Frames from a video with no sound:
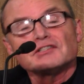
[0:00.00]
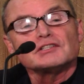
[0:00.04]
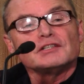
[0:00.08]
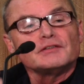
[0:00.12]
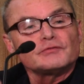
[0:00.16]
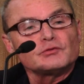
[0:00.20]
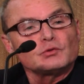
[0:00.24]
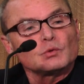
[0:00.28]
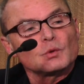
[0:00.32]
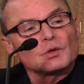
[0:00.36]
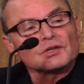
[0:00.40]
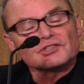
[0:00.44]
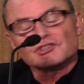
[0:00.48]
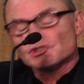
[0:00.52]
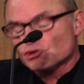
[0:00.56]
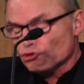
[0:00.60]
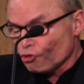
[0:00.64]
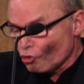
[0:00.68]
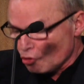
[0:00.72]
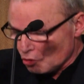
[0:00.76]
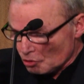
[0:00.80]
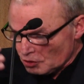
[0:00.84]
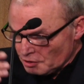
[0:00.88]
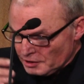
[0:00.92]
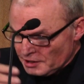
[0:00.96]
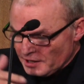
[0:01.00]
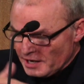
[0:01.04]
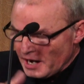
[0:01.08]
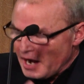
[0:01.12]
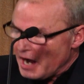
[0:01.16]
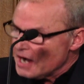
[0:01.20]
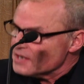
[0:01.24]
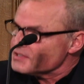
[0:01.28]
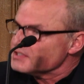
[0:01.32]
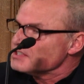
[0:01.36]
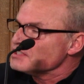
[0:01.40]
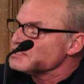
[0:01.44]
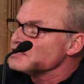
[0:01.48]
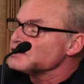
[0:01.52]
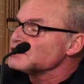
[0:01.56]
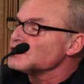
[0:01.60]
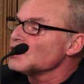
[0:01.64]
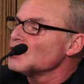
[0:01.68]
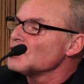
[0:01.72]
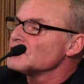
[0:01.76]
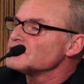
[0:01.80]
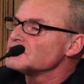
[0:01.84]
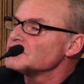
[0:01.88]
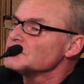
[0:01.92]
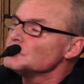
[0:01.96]
and if you are strong as a
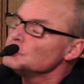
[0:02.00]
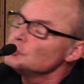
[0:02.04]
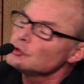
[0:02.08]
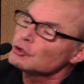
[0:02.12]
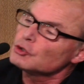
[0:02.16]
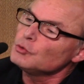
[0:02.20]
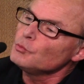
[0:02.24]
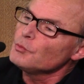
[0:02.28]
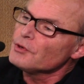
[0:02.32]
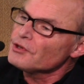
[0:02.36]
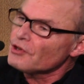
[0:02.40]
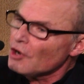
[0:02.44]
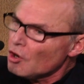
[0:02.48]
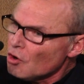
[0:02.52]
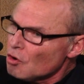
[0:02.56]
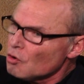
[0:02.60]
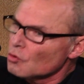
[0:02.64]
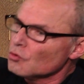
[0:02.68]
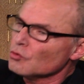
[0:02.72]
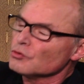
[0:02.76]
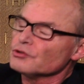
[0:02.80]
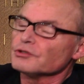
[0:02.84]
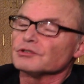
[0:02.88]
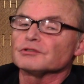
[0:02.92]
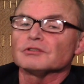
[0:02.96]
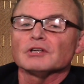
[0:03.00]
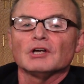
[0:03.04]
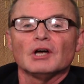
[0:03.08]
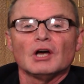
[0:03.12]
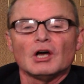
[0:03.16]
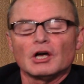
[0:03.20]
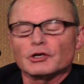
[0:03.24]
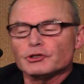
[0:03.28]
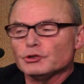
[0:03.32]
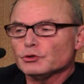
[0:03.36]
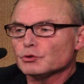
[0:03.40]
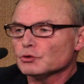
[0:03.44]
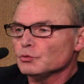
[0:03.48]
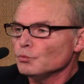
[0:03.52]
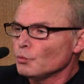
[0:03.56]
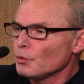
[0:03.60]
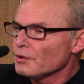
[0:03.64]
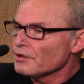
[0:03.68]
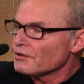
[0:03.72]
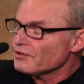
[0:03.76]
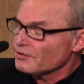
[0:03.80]
society, you can withhold and you can